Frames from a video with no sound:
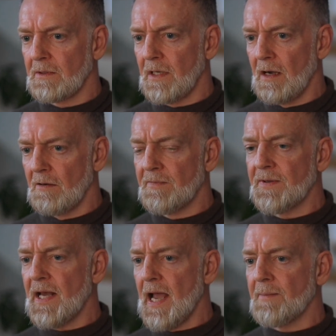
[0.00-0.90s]
however
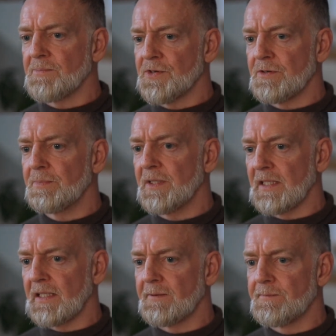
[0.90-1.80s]
that happens to be,
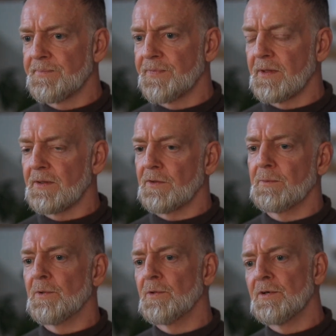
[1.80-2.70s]
the
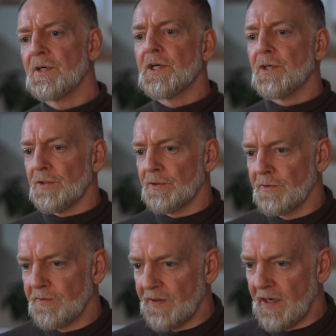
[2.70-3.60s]
more
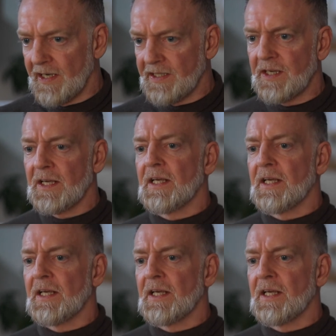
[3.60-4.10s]
you'll find